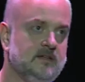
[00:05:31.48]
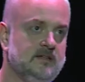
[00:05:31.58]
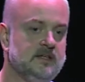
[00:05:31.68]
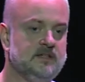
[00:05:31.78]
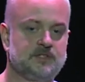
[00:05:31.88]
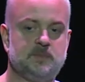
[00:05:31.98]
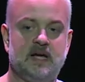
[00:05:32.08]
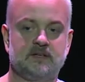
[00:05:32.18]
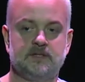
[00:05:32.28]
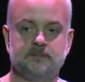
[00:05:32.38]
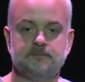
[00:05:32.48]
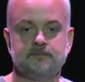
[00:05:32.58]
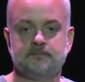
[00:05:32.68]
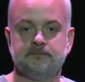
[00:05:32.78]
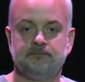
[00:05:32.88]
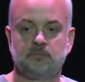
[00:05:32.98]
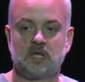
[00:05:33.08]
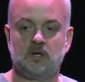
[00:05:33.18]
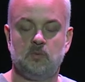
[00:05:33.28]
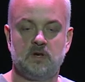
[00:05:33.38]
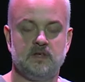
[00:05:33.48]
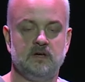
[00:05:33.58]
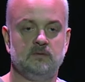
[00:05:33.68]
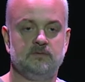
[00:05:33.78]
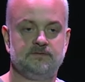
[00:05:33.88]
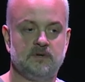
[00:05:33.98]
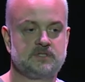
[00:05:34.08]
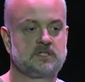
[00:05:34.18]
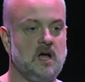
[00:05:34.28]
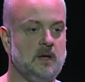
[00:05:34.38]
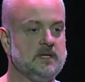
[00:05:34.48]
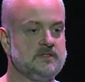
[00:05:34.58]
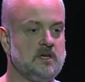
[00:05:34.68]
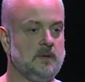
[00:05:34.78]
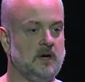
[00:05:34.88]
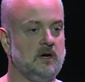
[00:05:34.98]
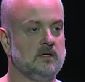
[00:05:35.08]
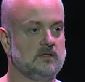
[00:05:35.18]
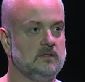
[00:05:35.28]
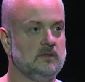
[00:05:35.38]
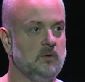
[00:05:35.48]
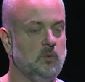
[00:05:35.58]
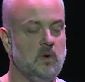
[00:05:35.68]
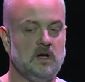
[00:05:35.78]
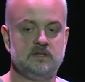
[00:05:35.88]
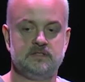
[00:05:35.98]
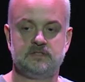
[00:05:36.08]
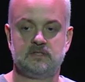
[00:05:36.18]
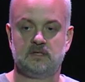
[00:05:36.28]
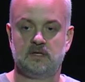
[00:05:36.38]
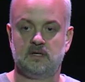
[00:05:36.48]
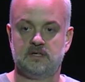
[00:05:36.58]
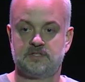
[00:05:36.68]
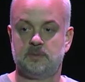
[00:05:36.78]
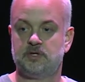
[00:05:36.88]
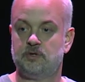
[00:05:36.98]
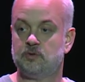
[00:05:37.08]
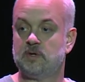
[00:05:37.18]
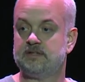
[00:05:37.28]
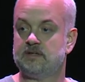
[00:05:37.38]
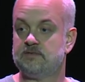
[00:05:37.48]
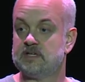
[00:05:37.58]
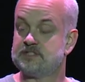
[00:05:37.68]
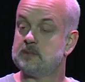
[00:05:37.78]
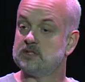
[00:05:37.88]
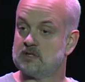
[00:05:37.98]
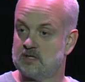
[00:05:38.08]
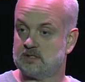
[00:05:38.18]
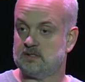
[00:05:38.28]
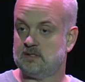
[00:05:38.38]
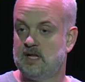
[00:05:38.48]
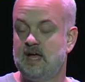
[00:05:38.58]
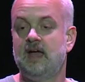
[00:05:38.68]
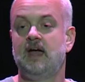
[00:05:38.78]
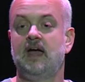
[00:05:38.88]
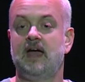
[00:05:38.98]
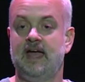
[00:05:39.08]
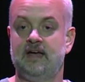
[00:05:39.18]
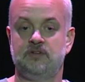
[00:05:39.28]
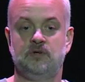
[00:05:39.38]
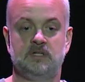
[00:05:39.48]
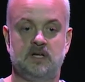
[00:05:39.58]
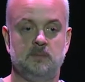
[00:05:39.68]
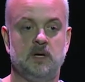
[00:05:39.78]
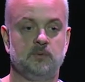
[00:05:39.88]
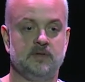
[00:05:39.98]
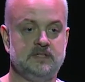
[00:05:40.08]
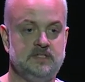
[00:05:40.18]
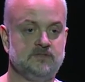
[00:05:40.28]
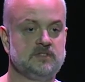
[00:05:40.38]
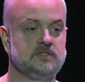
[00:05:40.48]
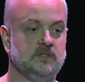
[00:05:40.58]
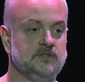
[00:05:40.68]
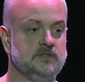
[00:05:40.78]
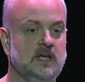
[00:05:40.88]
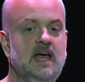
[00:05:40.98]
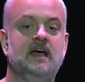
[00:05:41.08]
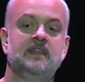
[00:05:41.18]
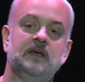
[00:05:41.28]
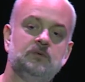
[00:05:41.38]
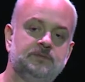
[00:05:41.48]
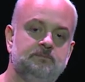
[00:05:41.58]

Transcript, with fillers: didn't expect. One of the first comments on my article was someone who had written a very similar article and who had come up with a different solution that was